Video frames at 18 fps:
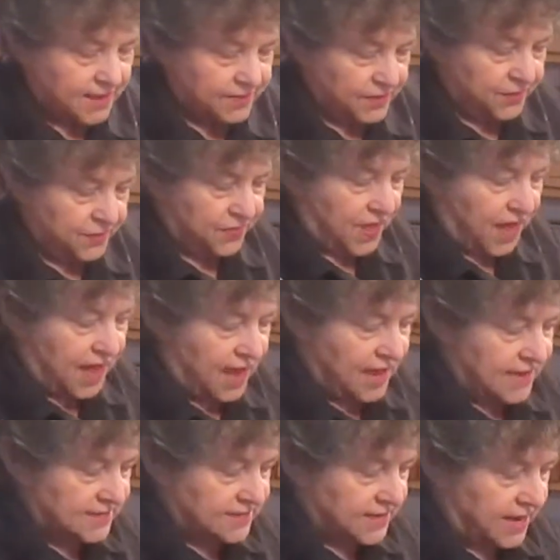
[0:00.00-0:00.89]
the
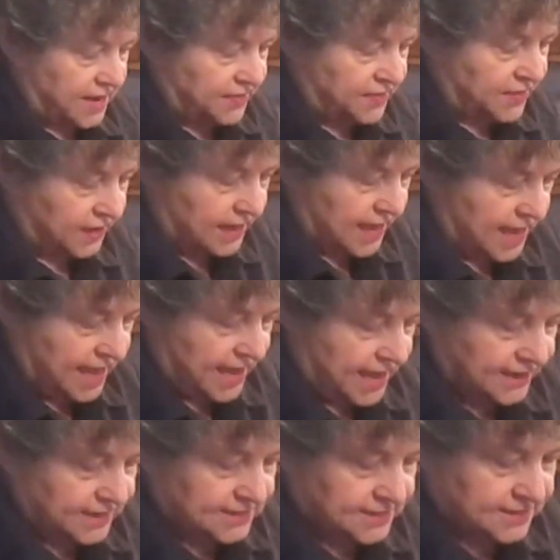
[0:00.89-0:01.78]
thighs and the
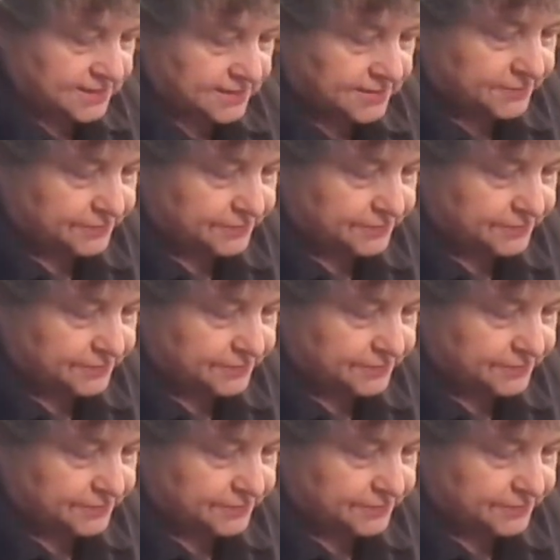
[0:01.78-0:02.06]
legs,